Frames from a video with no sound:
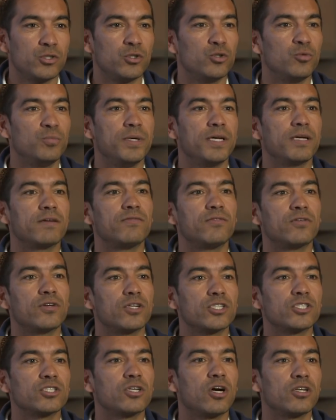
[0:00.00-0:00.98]
too big for
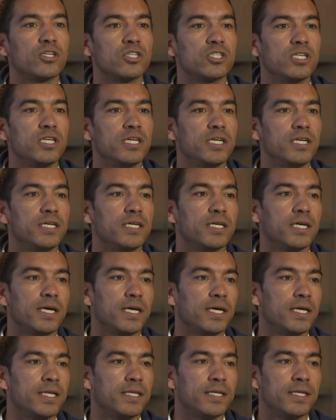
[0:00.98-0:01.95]
the Scottish League.
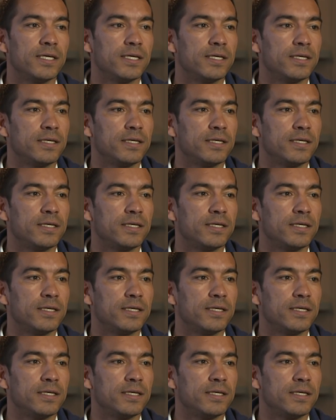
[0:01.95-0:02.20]
And